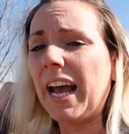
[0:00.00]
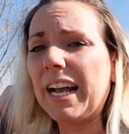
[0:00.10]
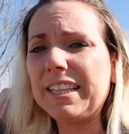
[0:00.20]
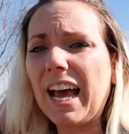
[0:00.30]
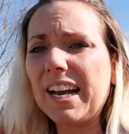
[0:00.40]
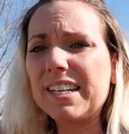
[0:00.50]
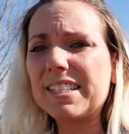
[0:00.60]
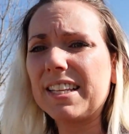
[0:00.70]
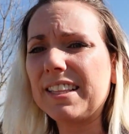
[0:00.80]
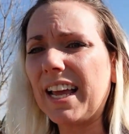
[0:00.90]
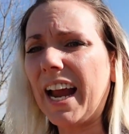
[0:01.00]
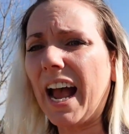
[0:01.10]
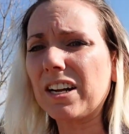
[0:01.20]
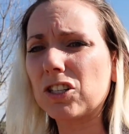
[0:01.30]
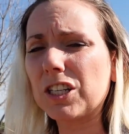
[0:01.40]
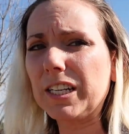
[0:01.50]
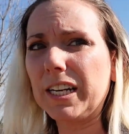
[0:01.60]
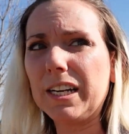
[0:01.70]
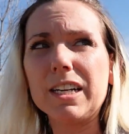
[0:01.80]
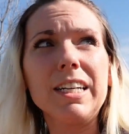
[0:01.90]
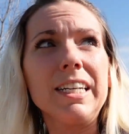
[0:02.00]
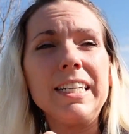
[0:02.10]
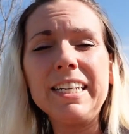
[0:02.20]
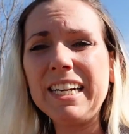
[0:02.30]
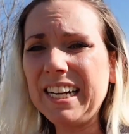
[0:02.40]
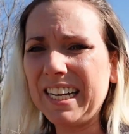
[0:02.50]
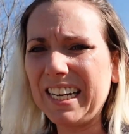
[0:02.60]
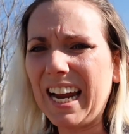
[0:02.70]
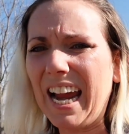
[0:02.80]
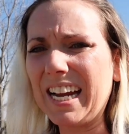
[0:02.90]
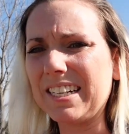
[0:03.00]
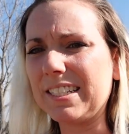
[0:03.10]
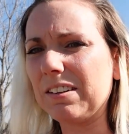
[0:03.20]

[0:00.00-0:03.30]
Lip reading: and that is that they actually need a